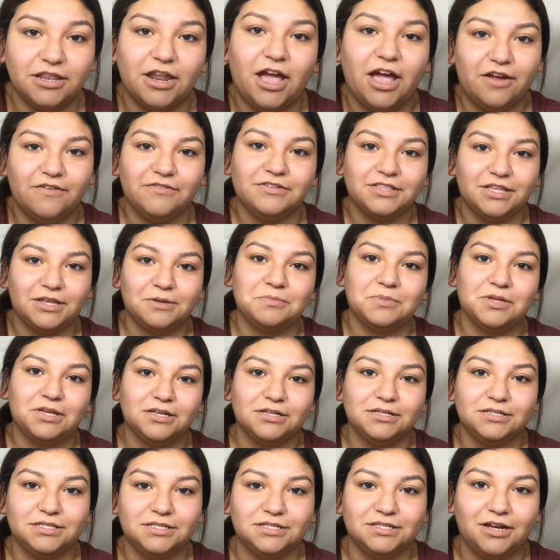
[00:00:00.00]

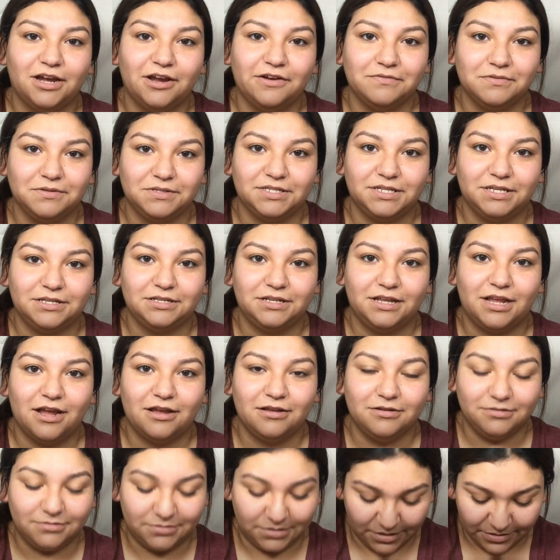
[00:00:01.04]
not everyone's skin
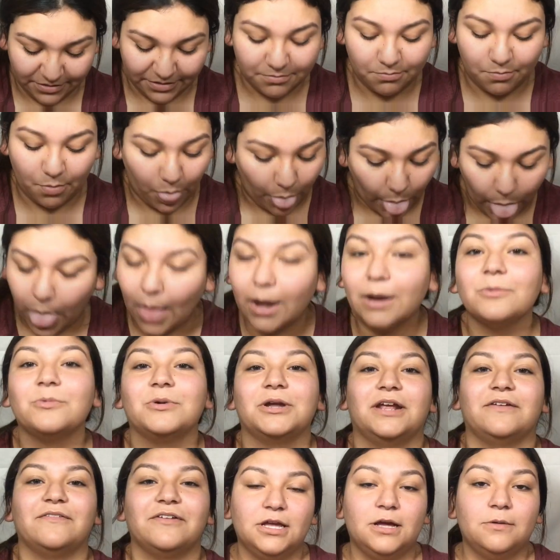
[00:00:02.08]
can, but
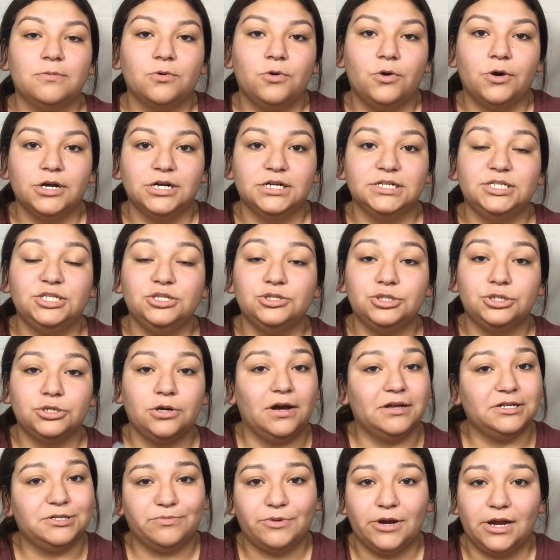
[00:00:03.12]
whatever. Of course, you don't
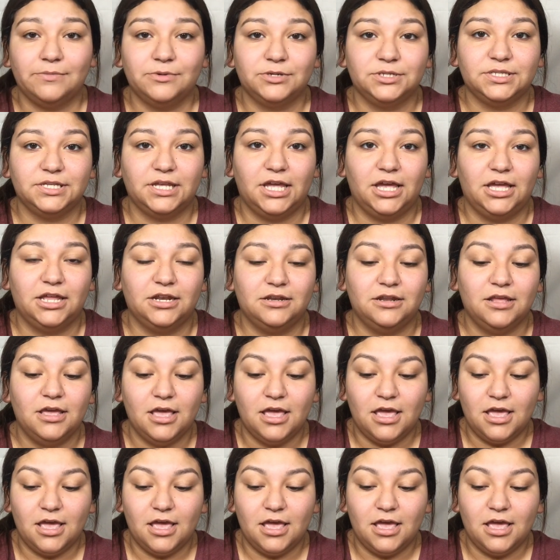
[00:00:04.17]
have to prime your skin.